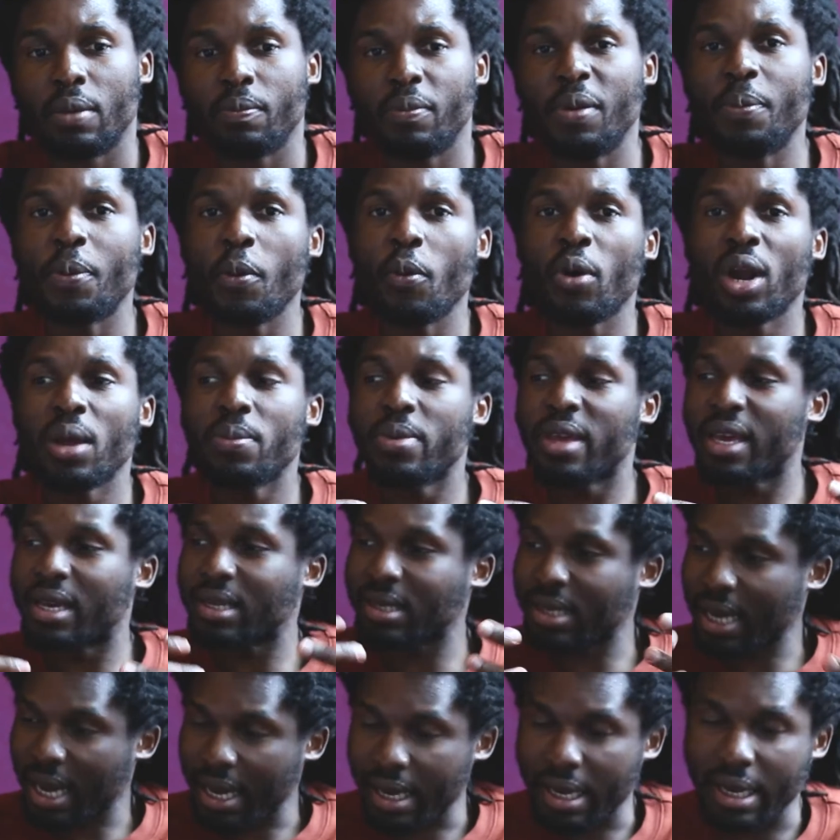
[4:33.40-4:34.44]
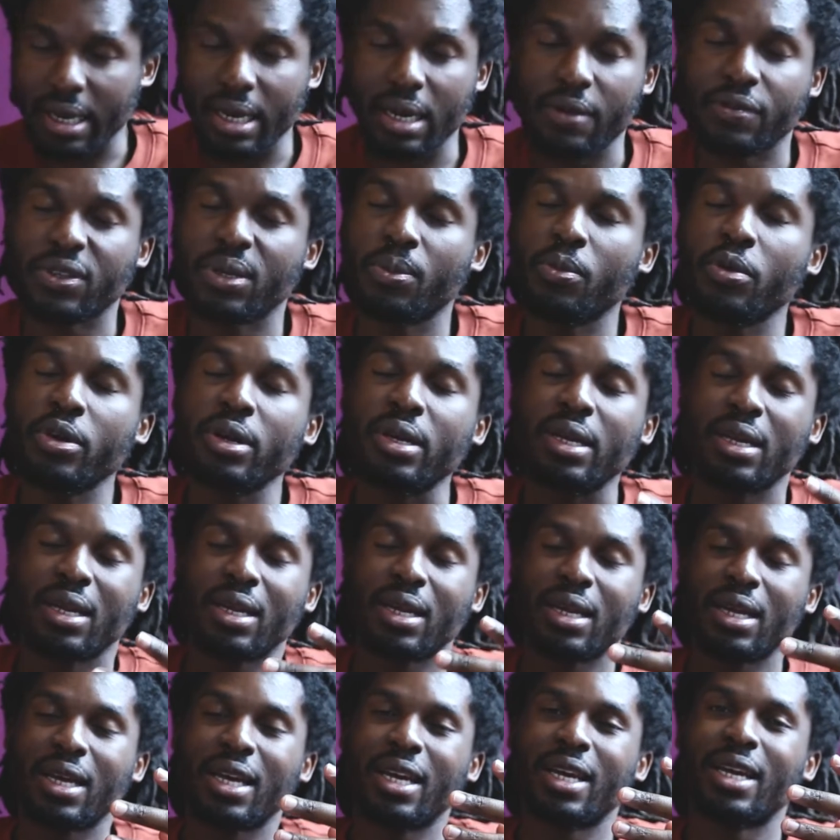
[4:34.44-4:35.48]
People want to be excited. If
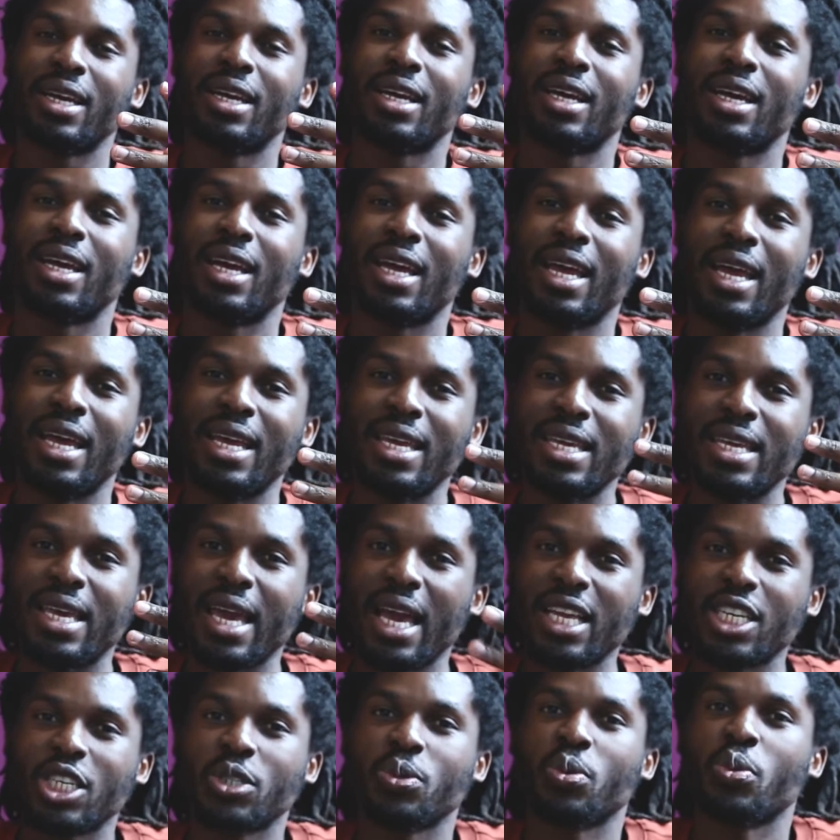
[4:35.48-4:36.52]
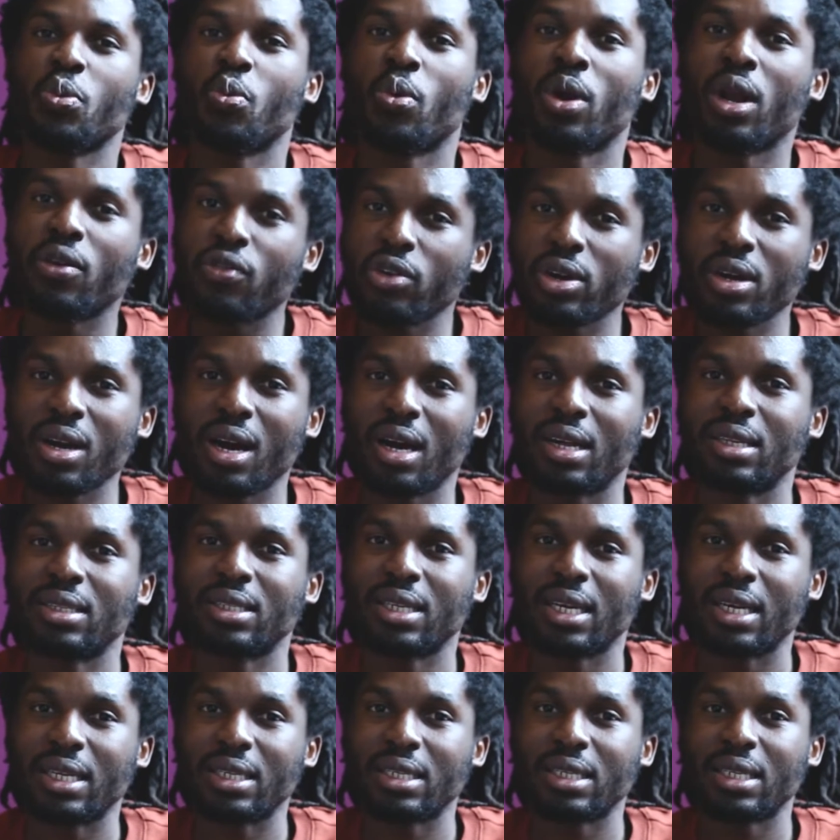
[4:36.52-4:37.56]
someone engages with one of your
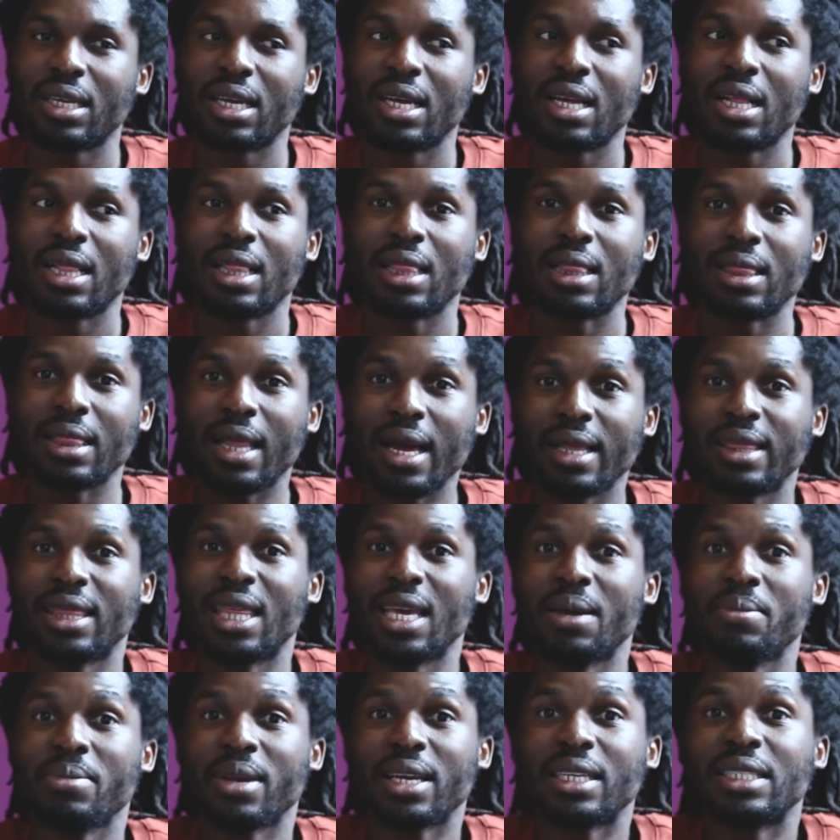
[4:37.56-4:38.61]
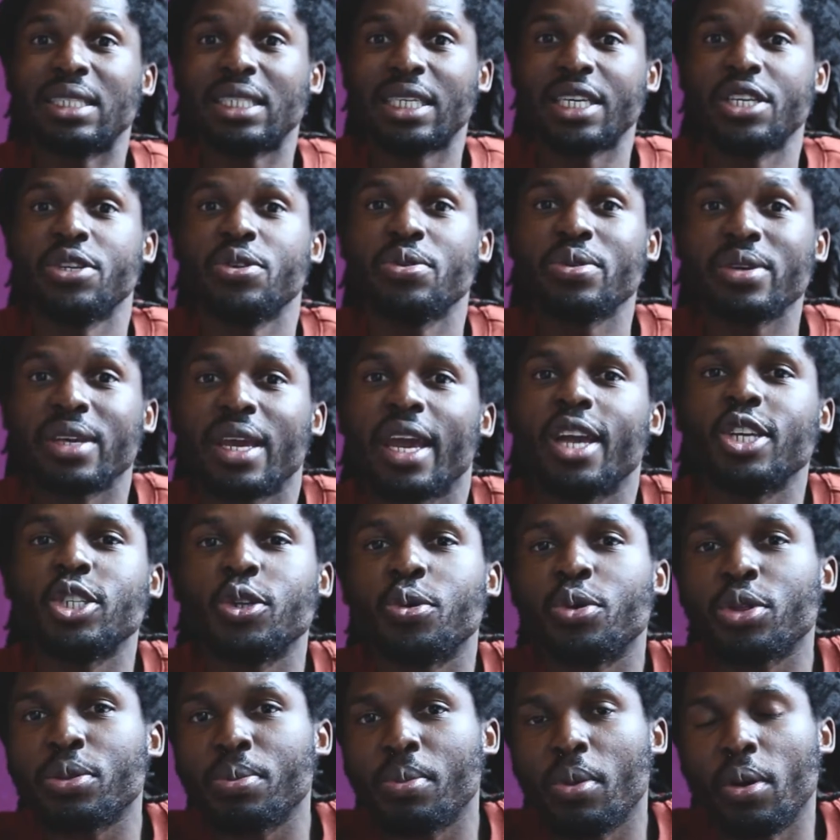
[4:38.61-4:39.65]
content, let them continue
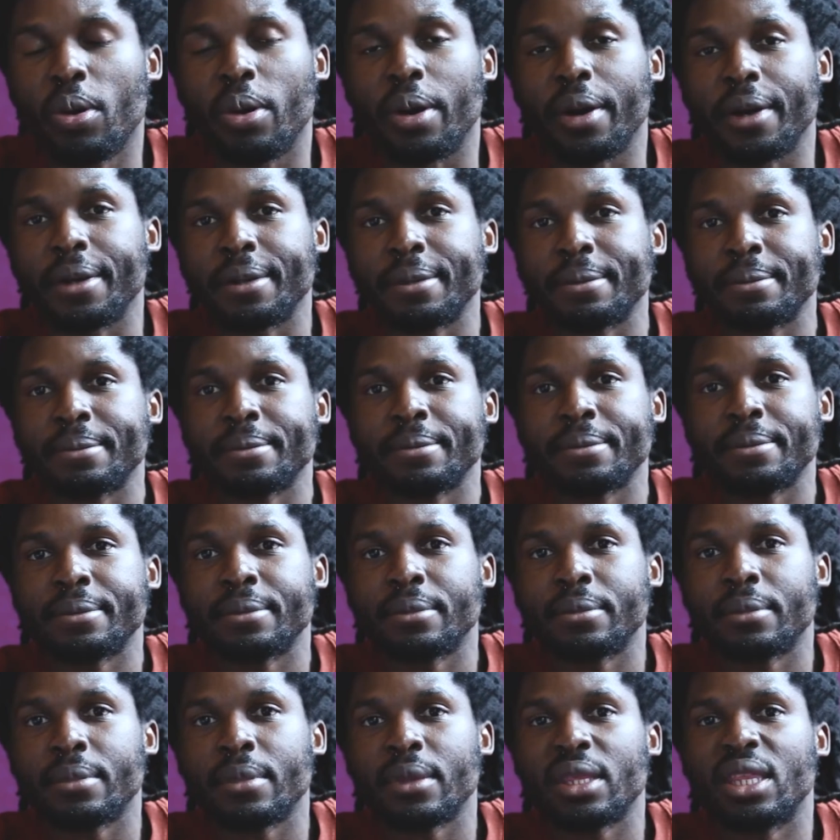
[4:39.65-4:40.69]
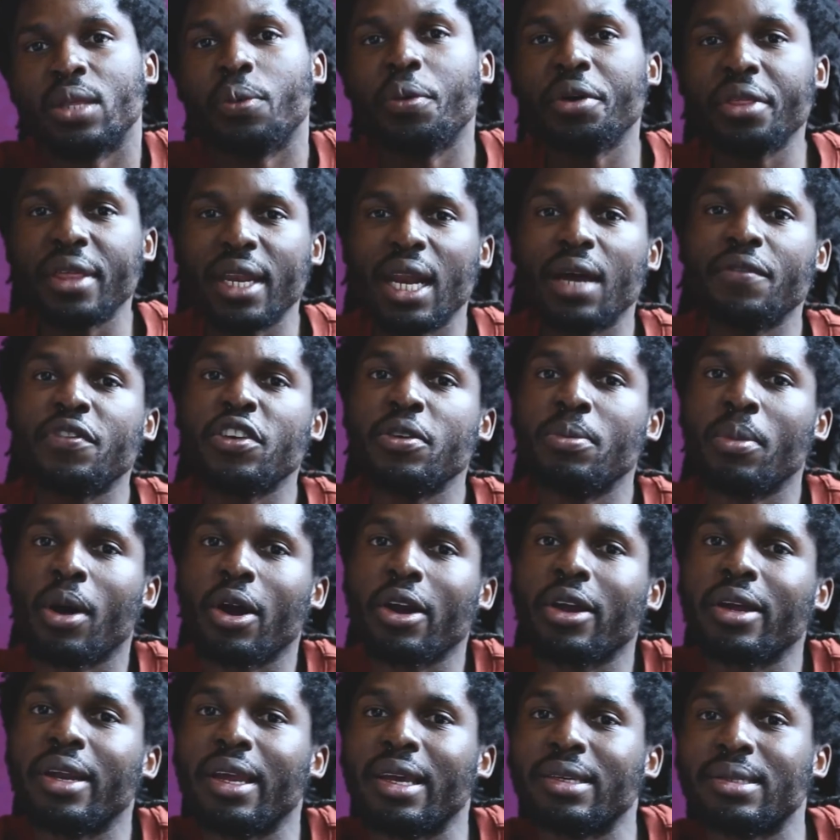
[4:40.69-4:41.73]
engaging with more. The way that I view
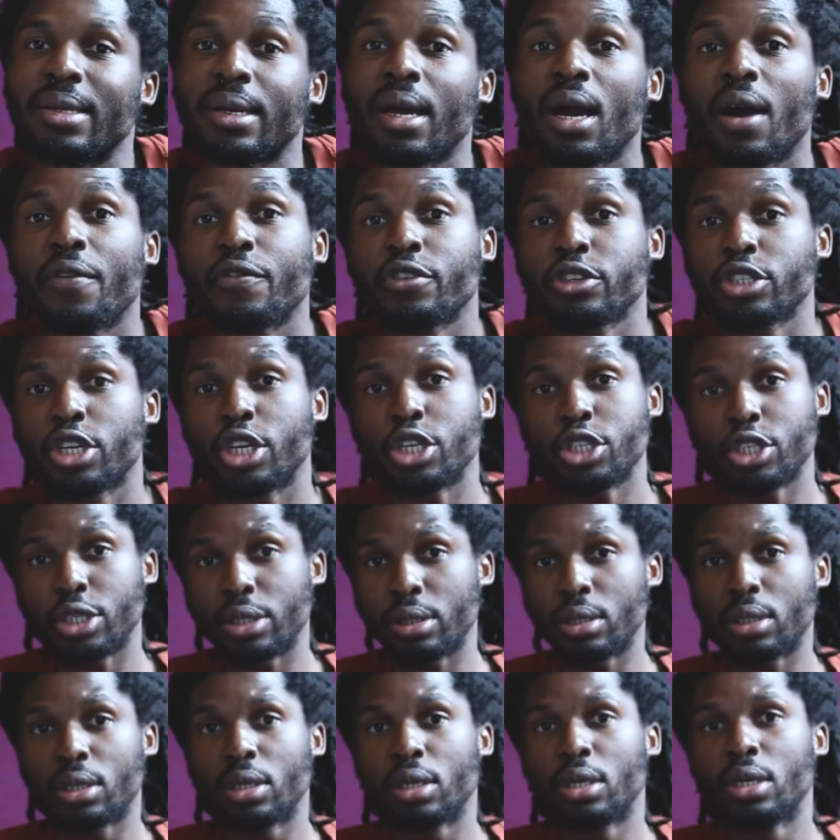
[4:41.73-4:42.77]
marketing is a conversation.